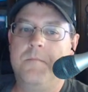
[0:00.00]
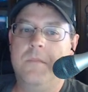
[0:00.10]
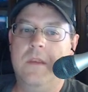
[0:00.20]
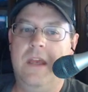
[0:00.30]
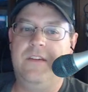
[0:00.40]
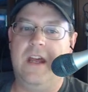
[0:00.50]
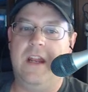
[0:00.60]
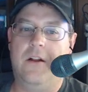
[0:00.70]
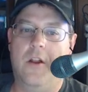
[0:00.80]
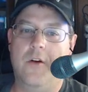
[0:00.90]
He's
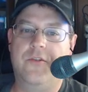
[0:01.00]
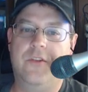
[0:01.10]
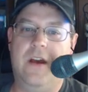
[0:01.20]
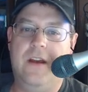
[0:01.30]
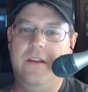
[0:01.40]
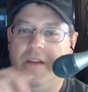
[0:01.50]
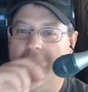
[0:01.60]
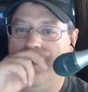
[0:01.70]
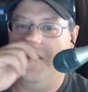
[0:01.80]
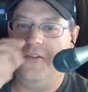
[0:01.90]
getting close. Yeah, he's
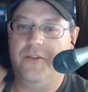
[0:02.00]
getting close to